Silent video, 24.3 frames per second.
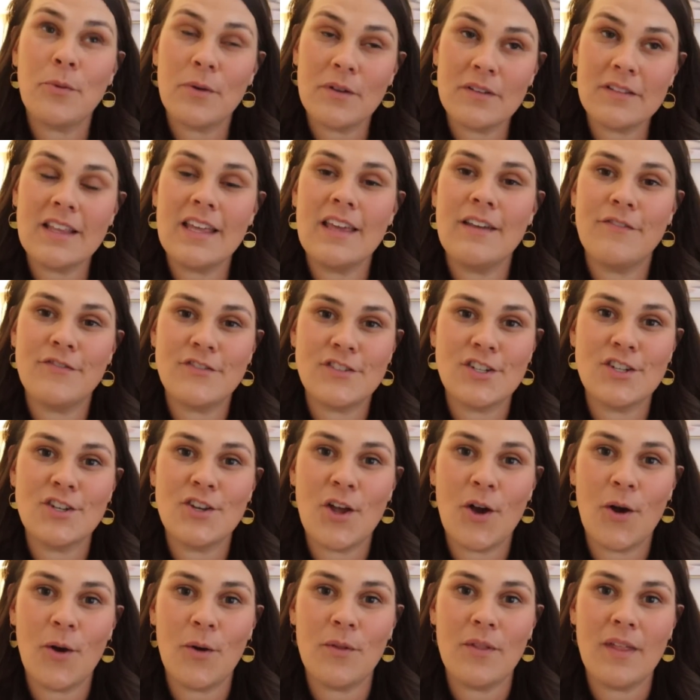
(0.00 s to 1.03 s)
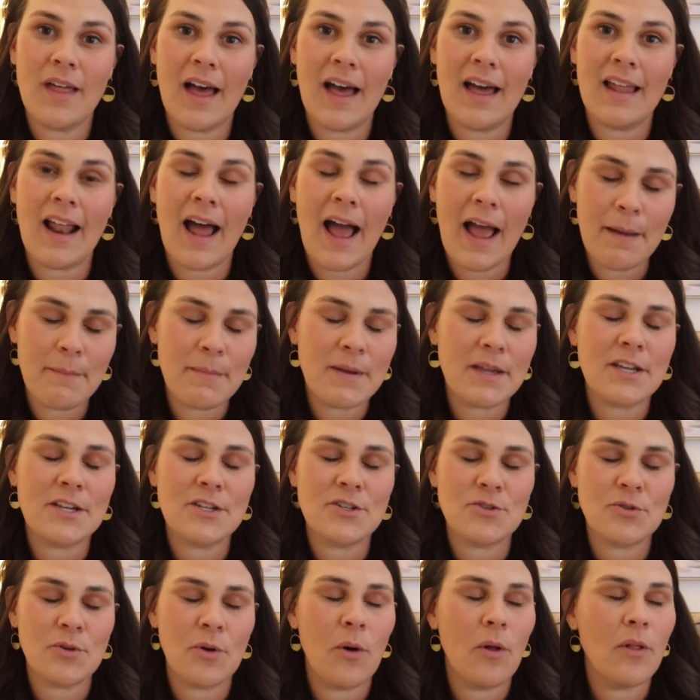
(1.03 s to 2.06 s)
relief to know that I'm in
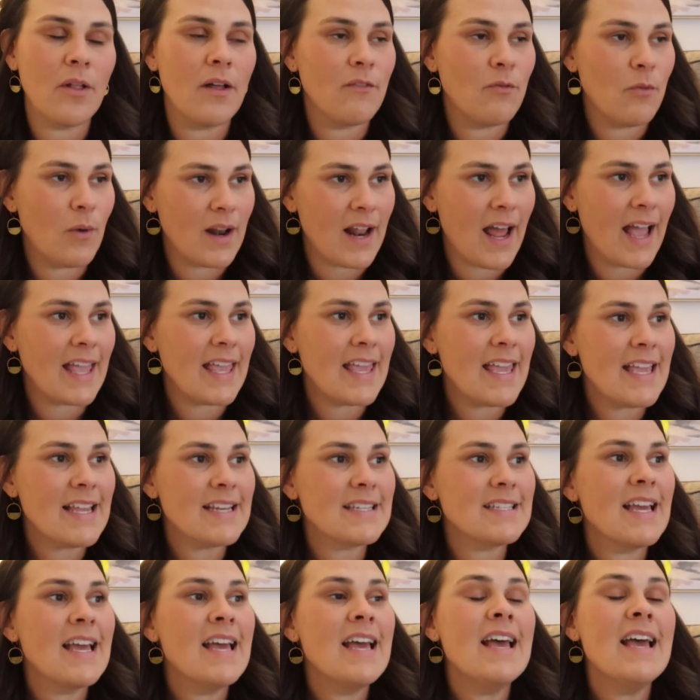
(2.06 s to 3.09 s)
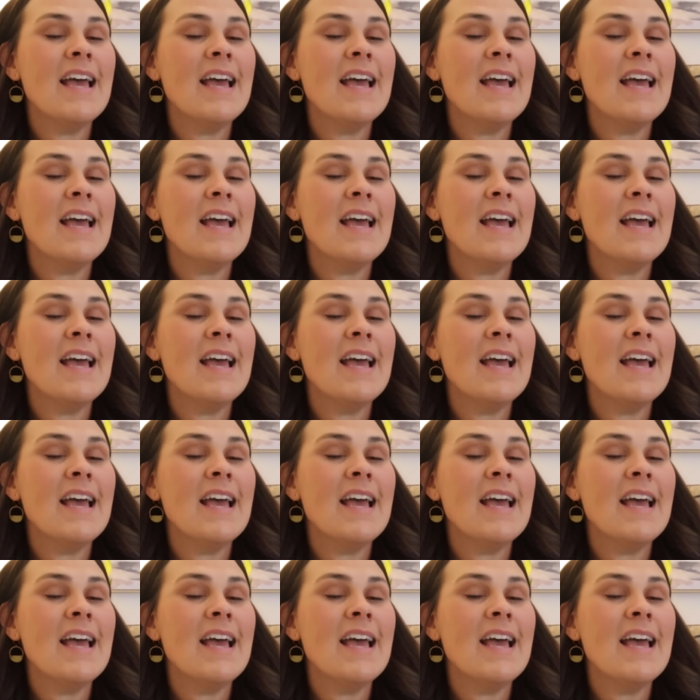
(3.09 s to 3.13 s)
control of what I eat.